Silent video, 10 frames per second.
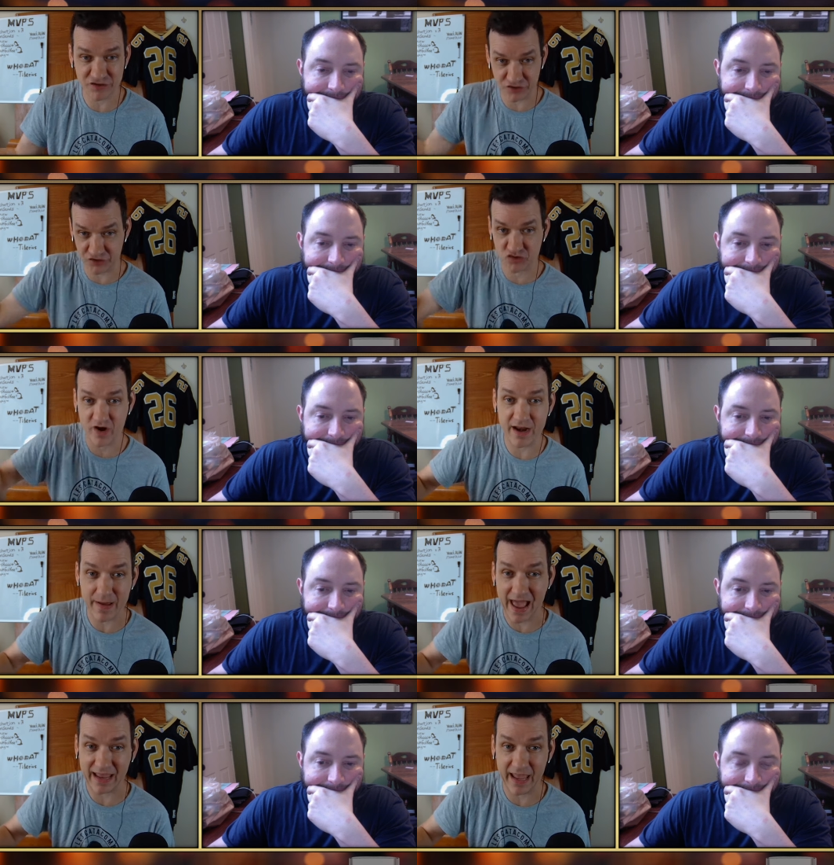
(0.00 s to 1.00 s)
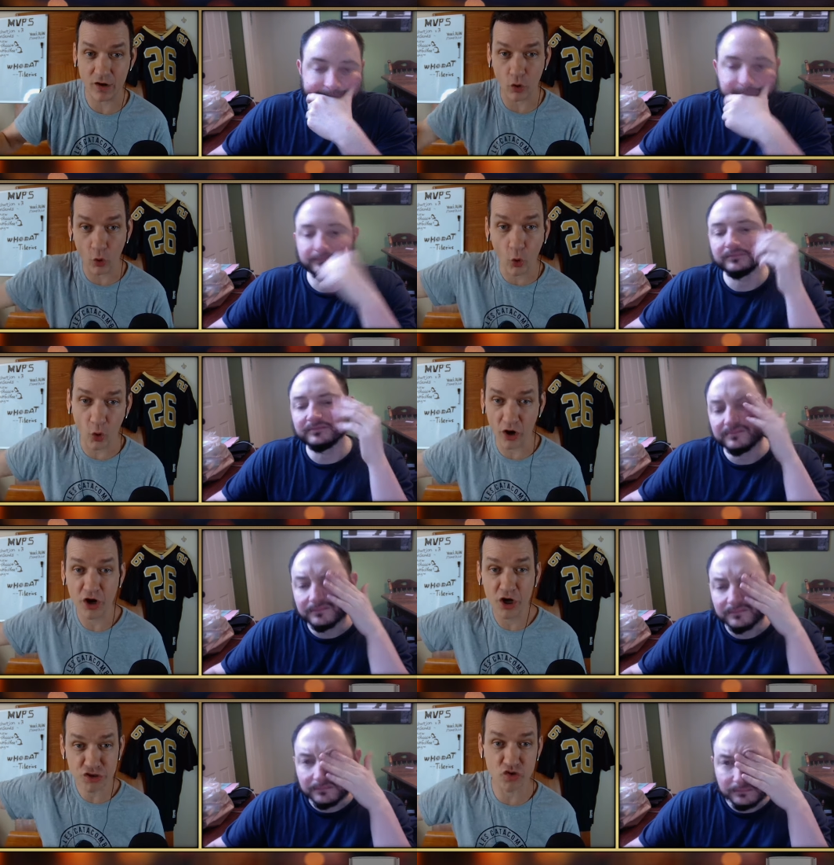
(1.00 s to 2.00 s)
Speaker 1: to trade back in
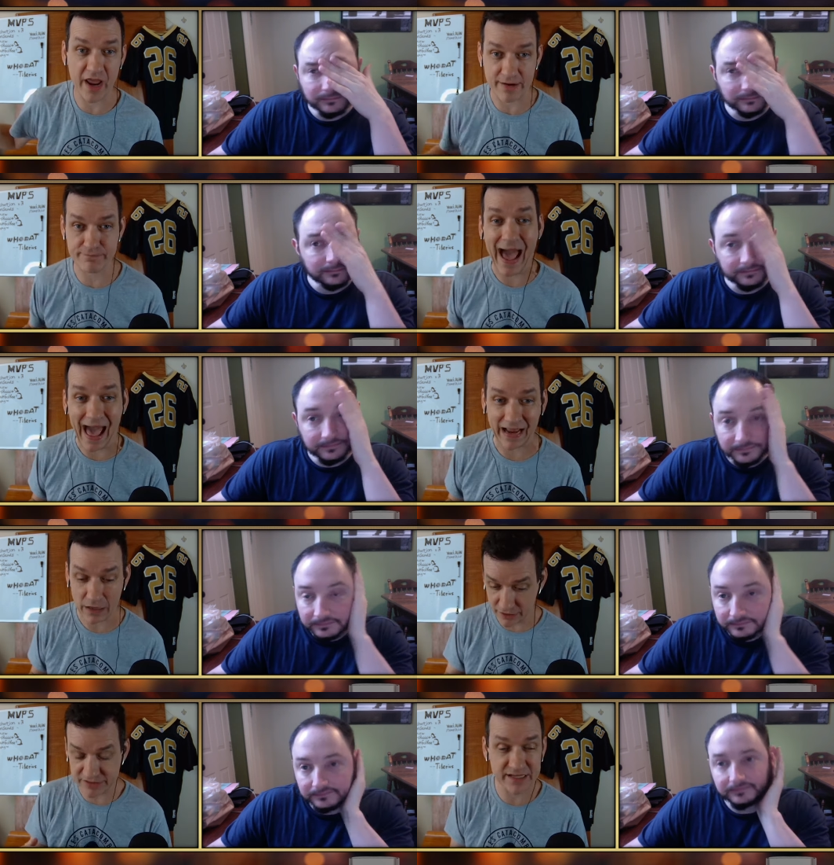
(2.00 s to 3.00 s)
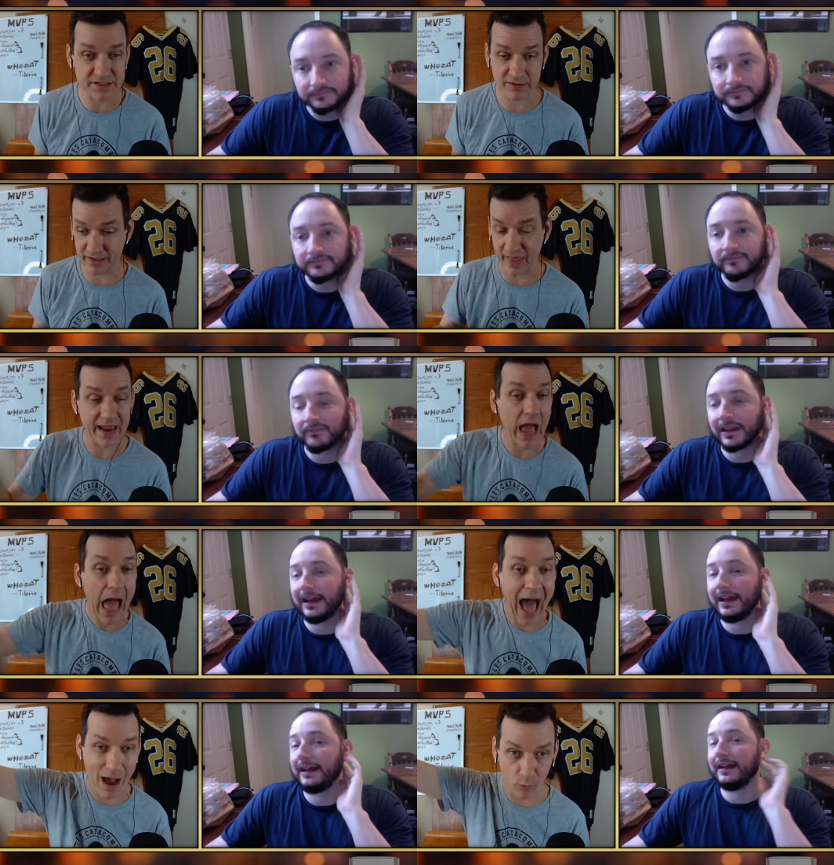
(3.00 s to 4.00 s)
or trade back because he's going to be like,
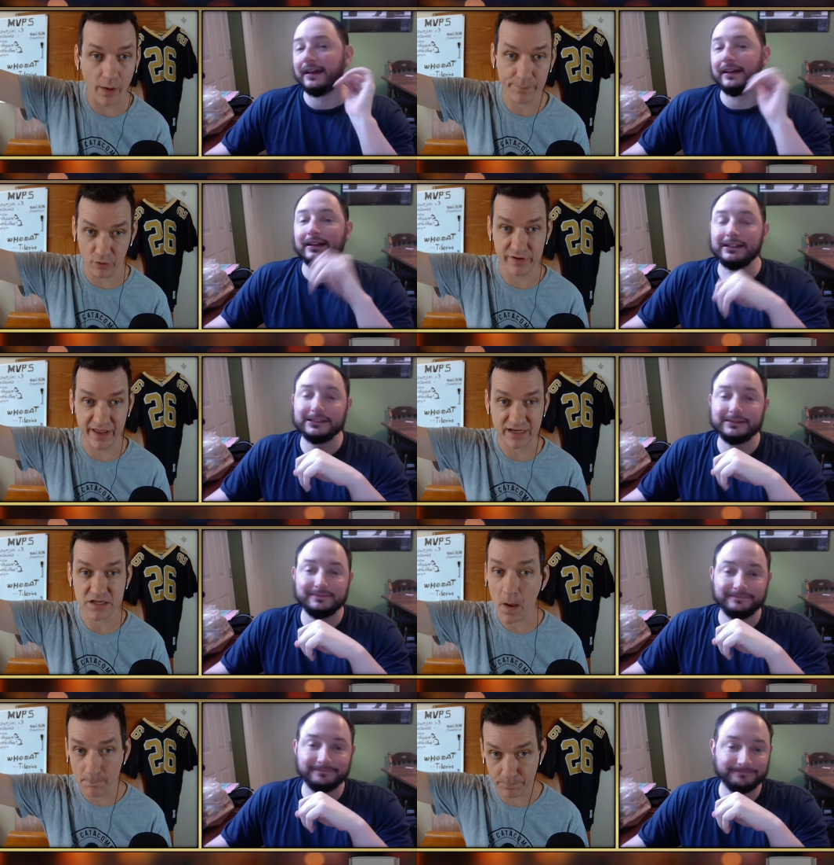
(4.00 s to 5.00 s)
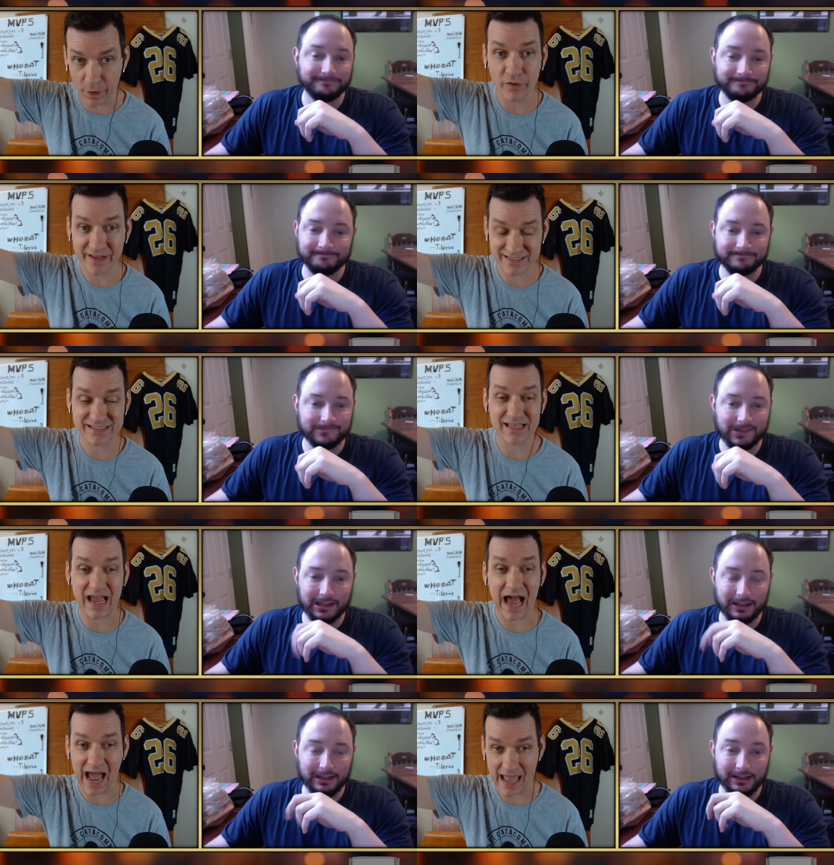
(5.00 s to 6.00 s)
I want Bo Nix. Bo Nix is the
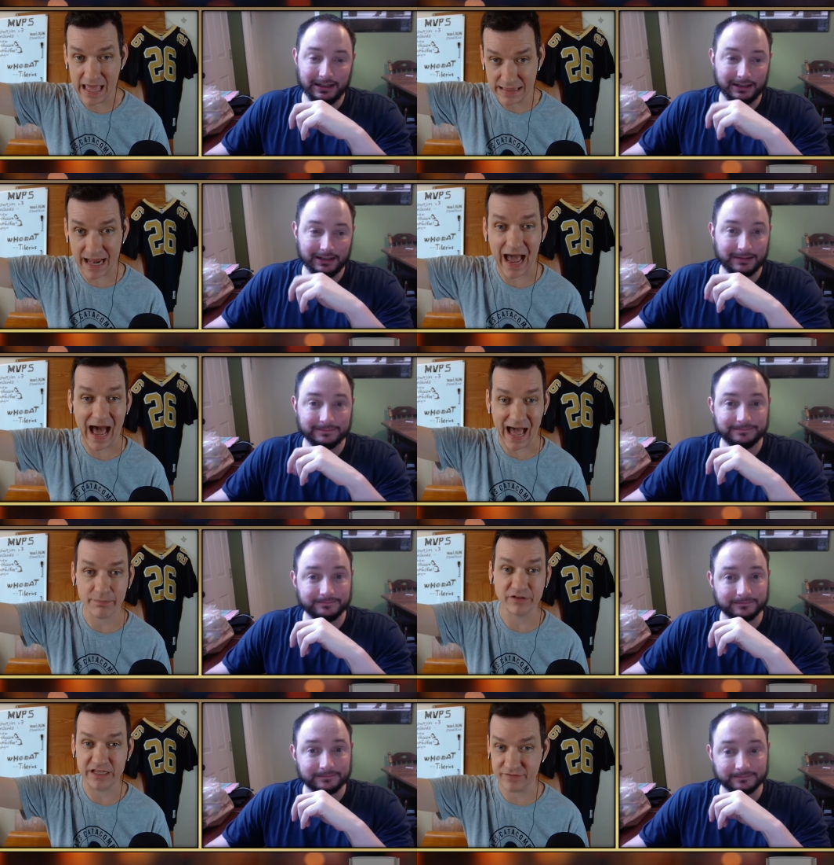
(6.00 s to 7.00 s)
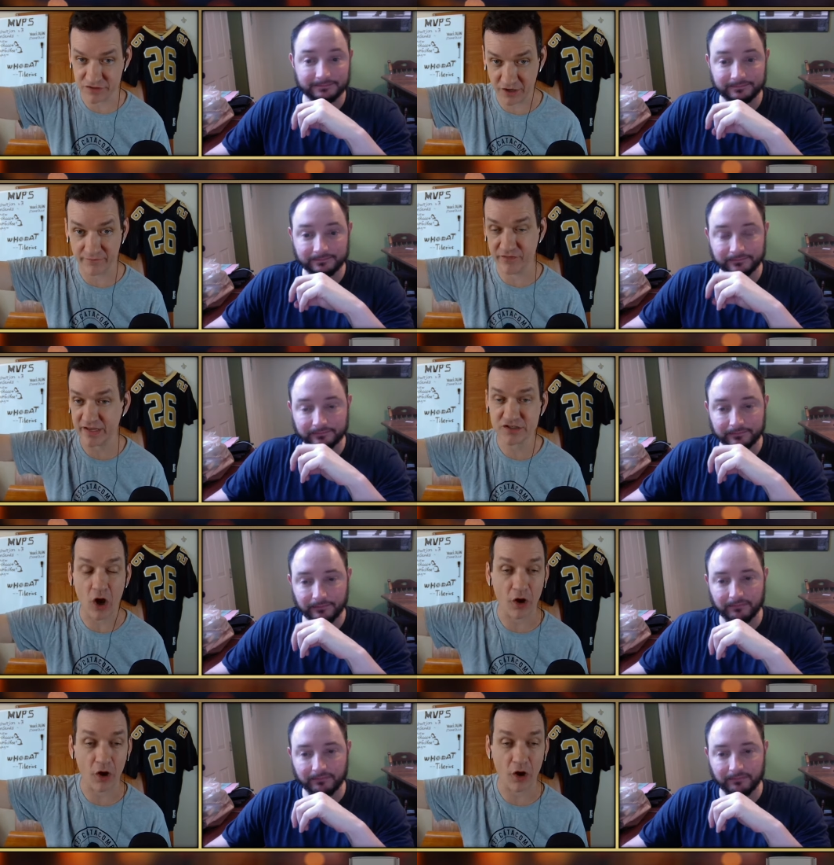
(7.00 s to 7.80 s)
guy that I believe is going to fix our